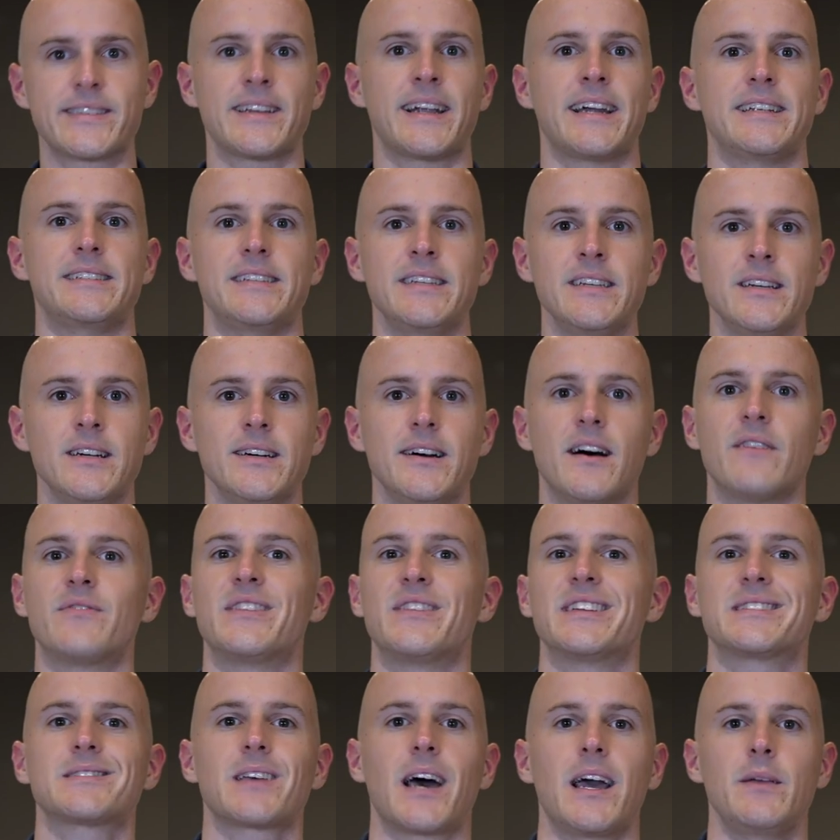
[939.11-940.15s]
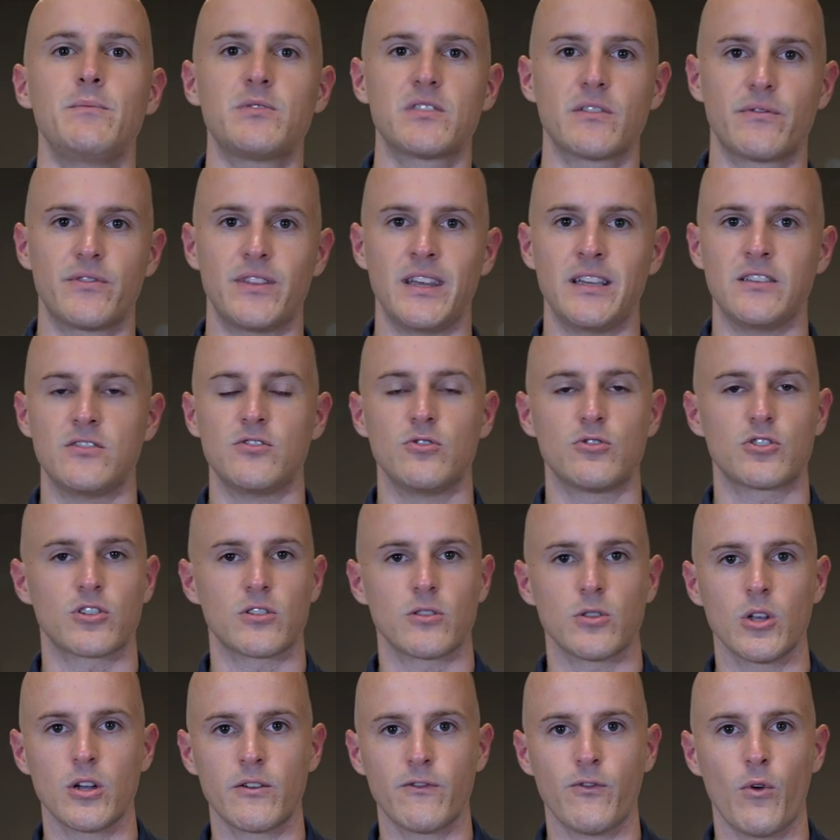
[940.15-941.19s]
an idea of the types of things you should
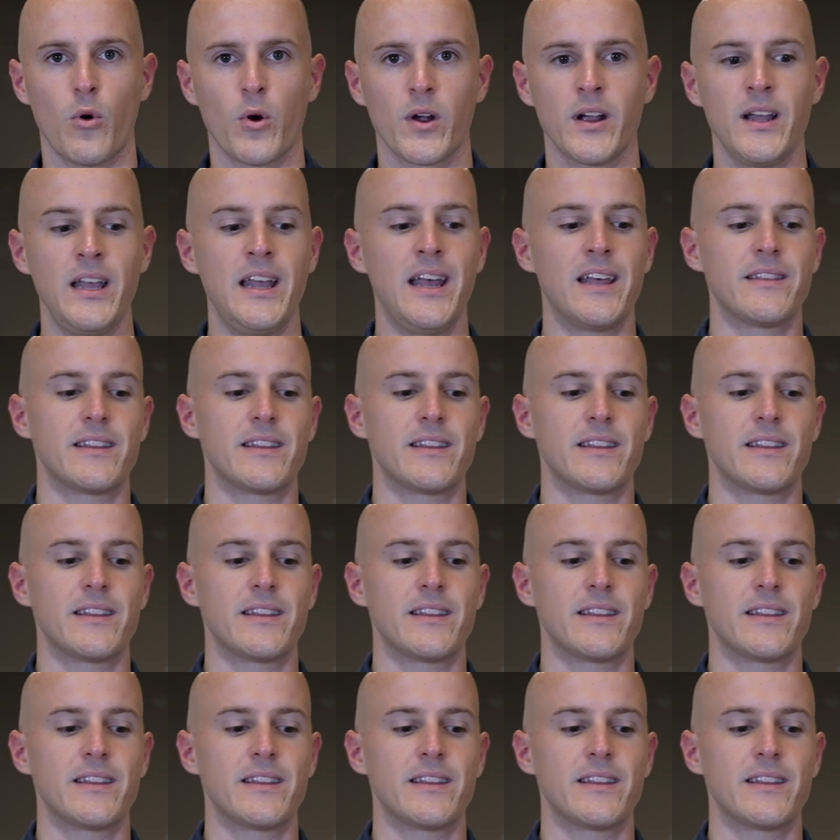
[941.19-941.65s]
look for,